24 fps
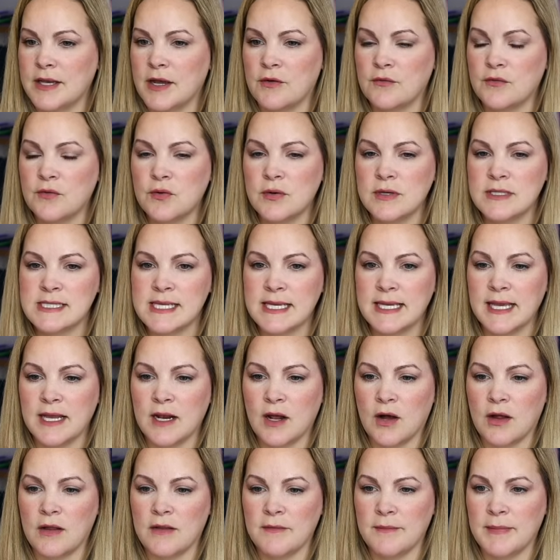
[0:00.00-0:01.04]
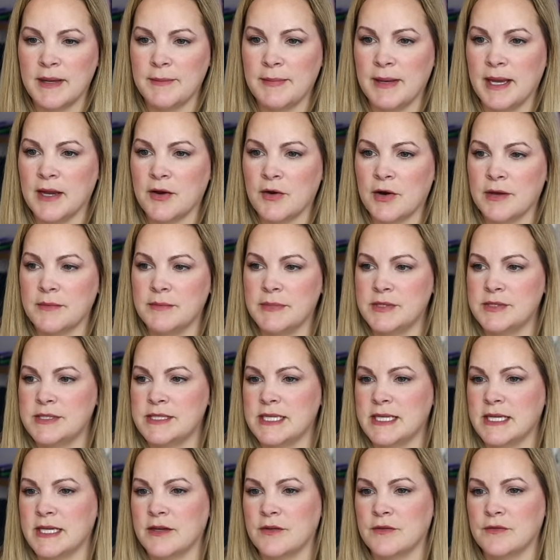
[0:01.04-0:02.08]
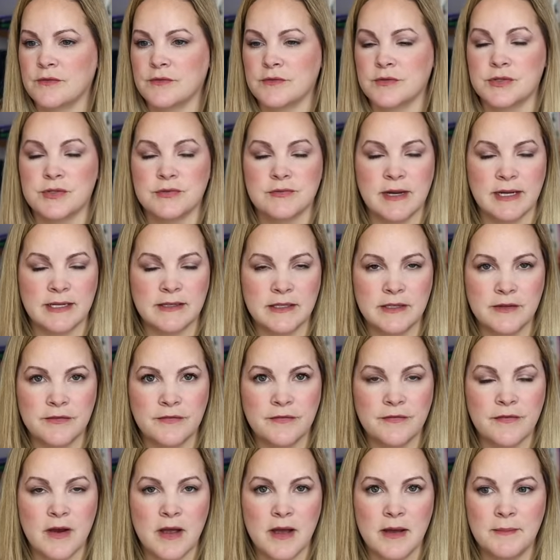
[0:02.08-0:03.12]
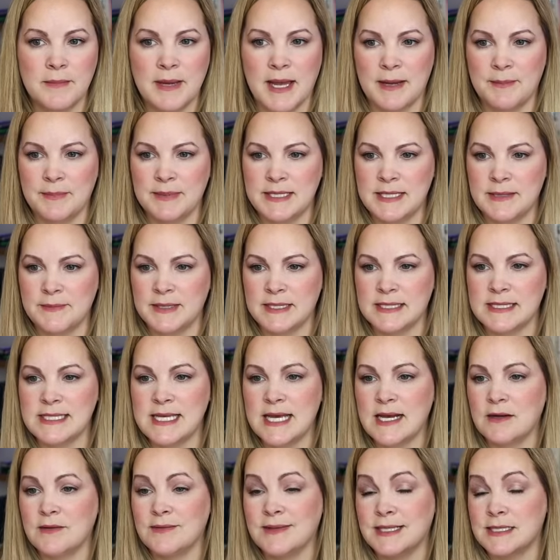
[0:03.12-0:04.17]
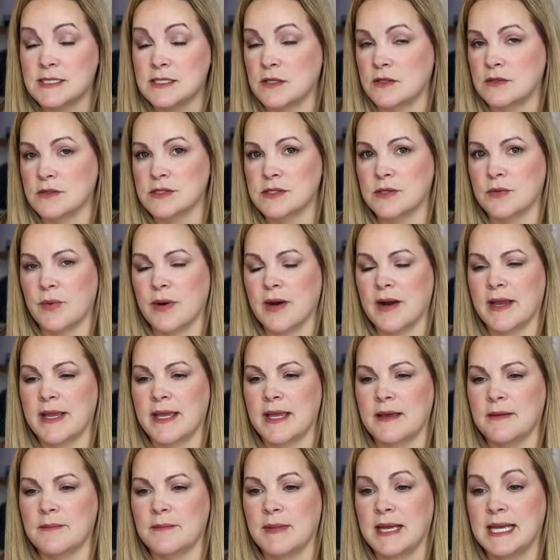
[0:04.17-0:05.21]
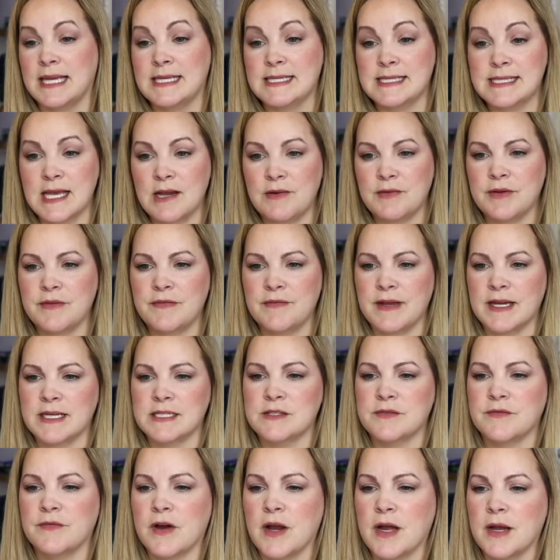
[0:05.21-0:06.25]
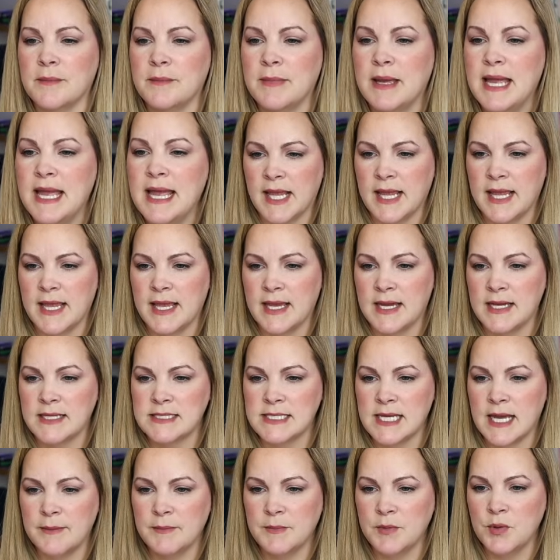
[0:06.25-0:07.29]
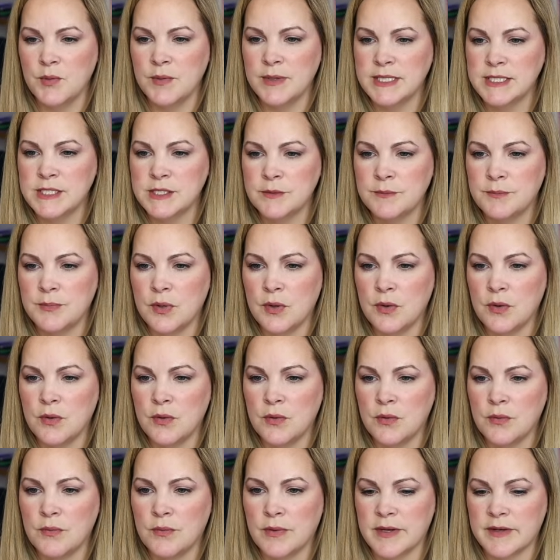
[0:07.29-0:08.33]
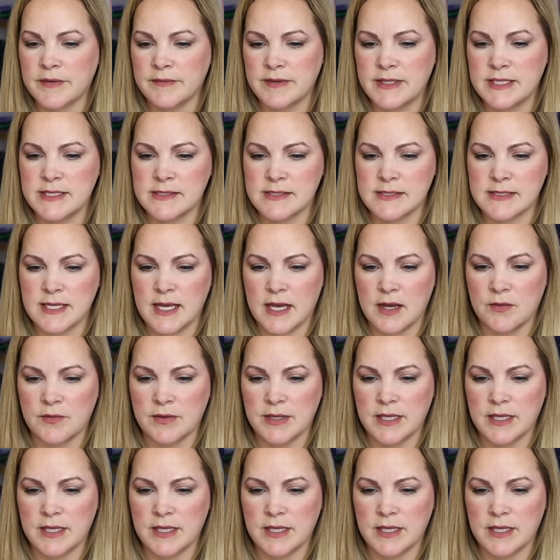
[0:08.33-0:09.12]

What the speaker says: Now, of course, I get all of my background music directly from Epidemic Sound. That's also where I get my sound effects from. And I'm going to pull one of these down